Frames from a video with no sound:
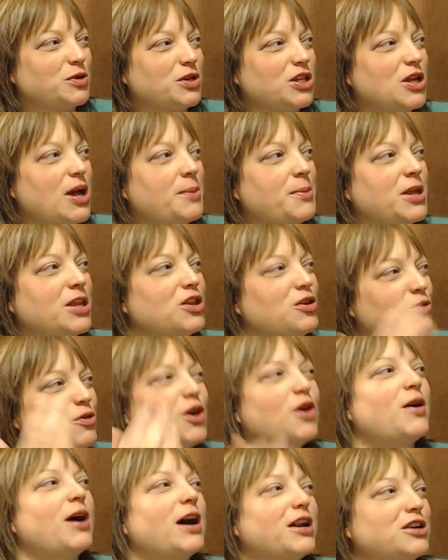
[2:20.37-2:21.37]
you know
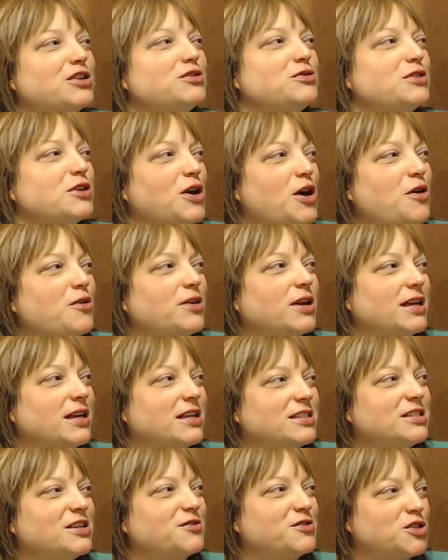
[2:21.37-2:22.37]
how to do the coding and
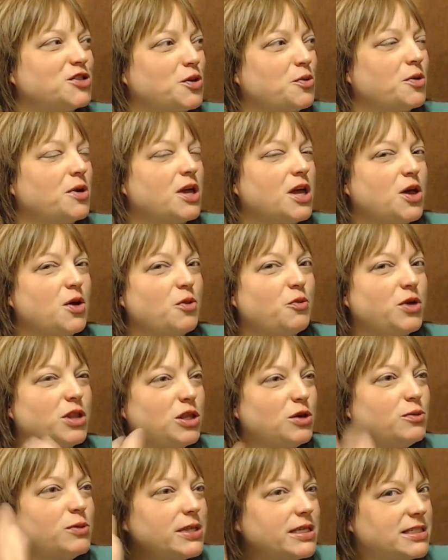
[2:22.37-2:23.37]
stuff. So when you
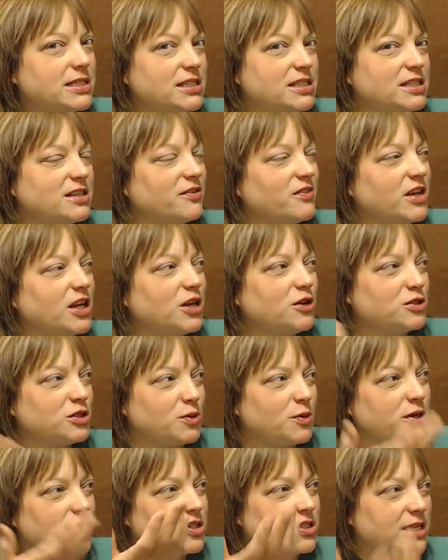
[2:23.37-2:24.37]
listen to the videos, you
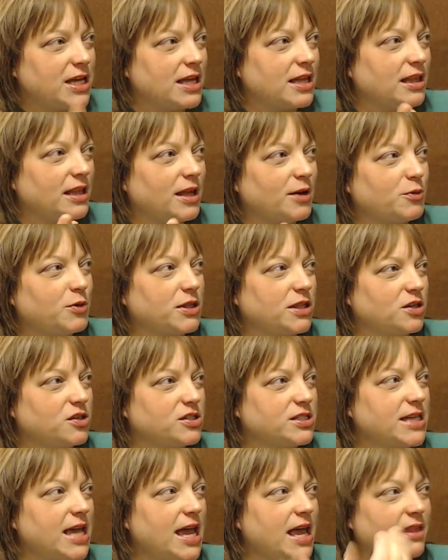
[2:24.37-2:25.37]
understand like what they're
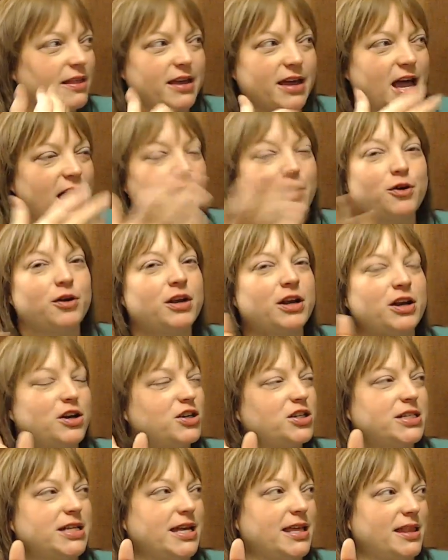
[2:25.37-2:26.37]
saying. Like, I don't
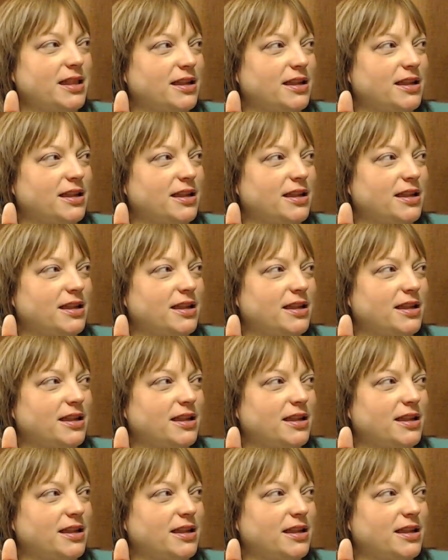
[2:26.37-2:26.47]
understand